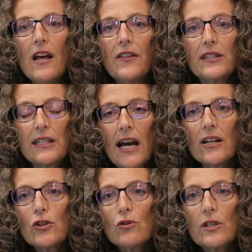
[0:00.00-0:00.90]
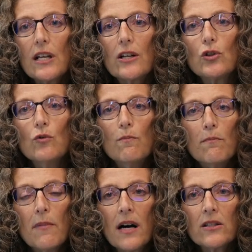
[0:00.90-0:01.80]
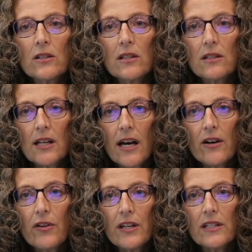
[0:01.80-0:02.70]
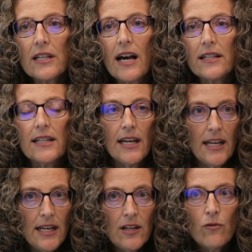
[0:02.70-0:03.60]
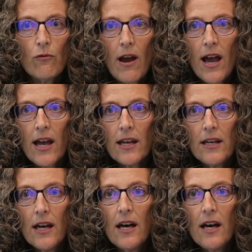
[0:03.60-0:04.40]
The statute says you must style this as in re,